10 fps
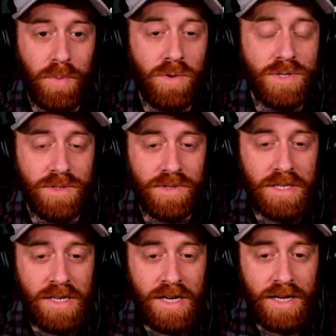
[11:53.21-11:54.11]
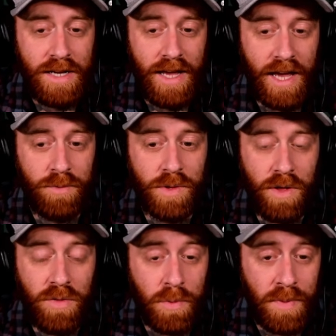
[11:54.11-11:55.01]
personally and with
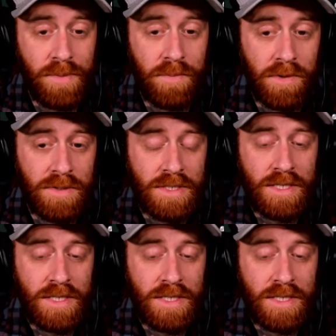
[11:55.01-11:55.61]
other people,